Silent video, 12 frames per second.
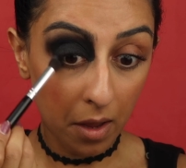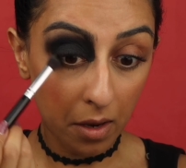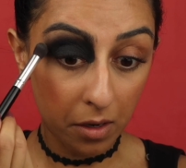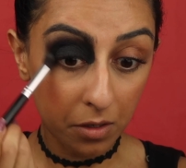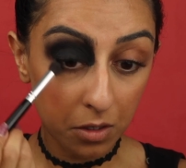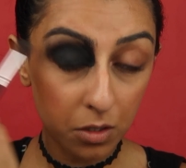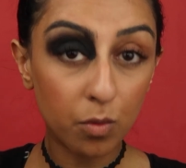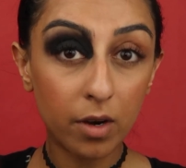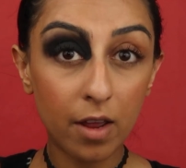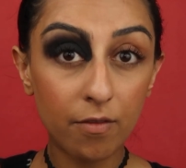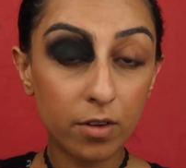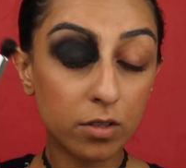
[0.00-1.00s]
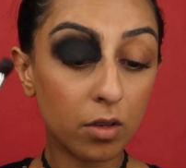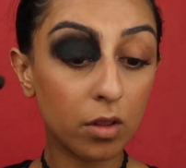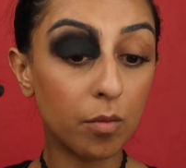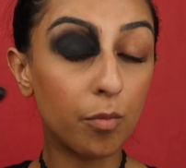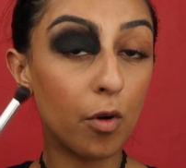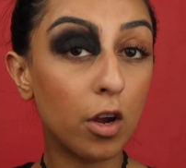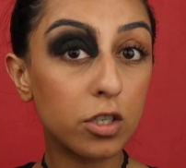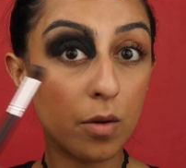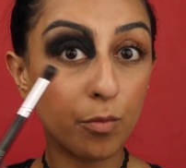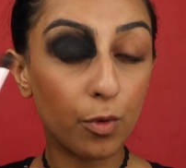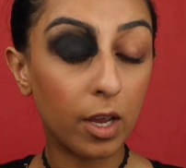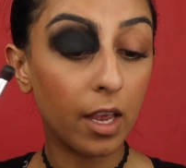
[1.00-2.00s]
And just whatever's on the brush,
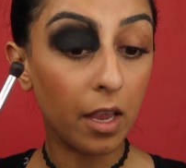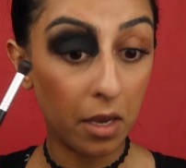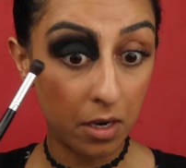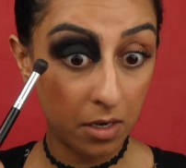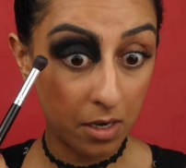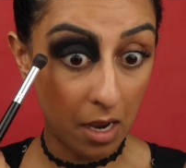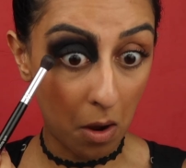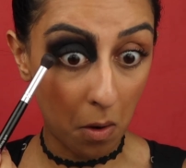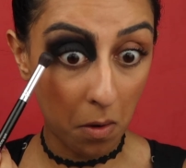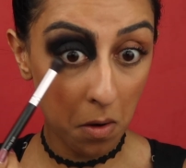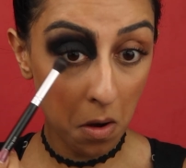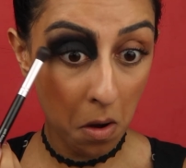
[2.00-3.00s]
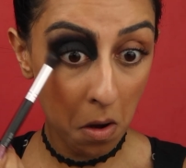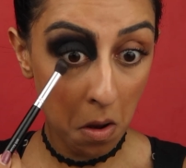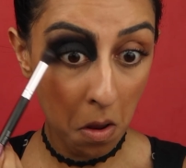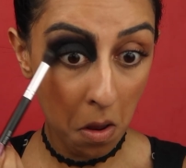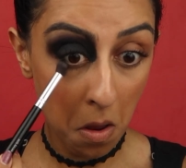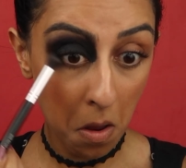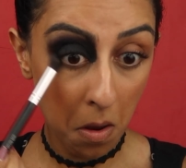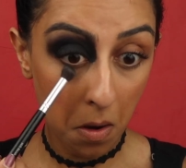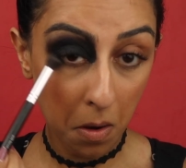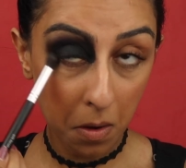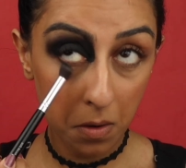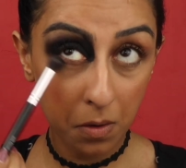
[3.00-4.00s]
I'm bringing it down
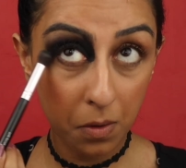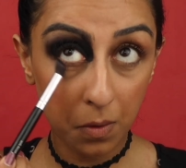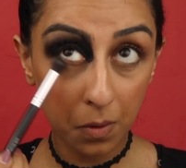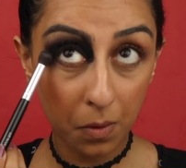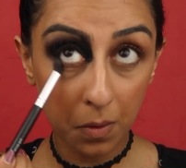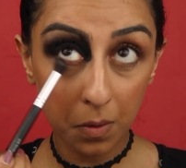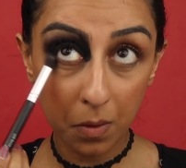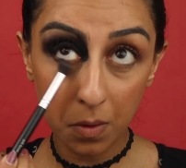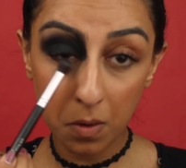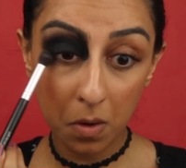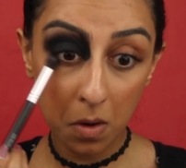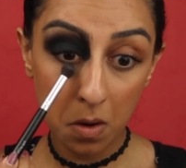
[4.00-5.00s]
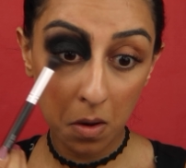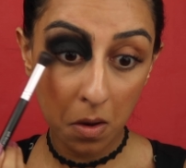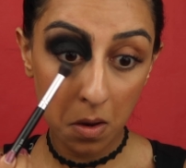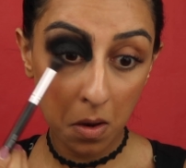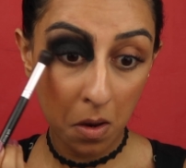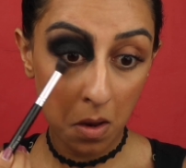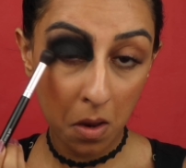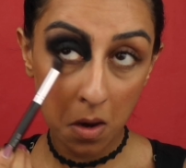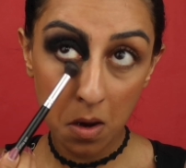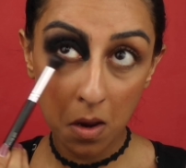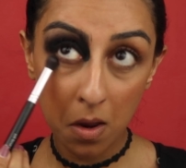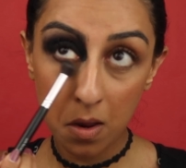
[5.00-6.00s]
to
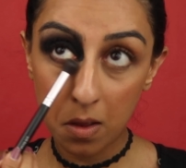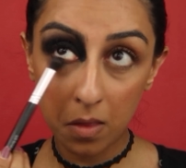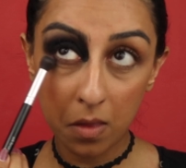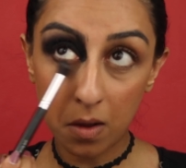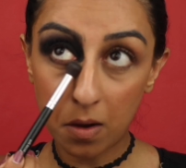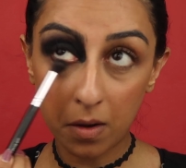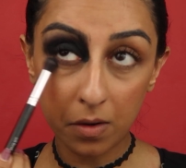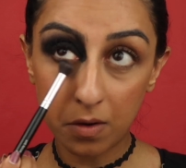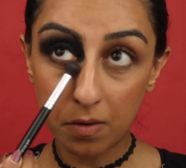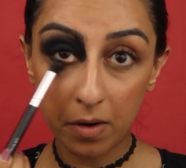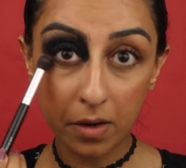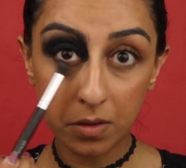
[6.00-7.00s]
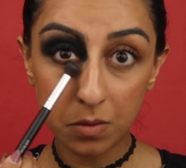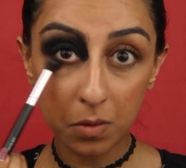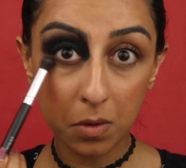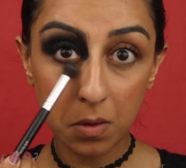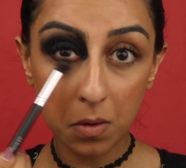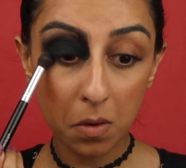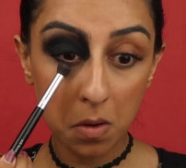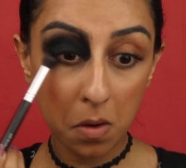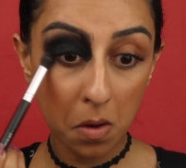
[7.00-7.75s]
the under eye as well.